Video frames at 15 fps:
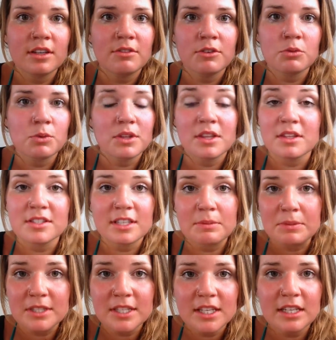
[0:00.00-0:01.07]
even within the
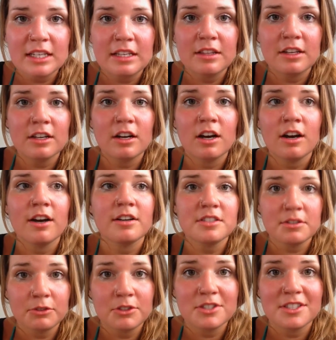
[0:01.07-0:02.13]
same city, there are
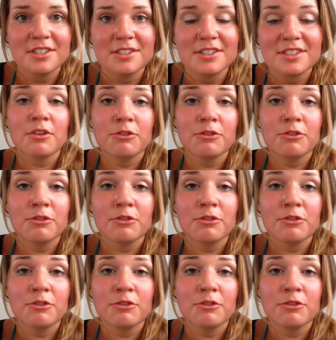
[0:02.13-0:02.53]
differences.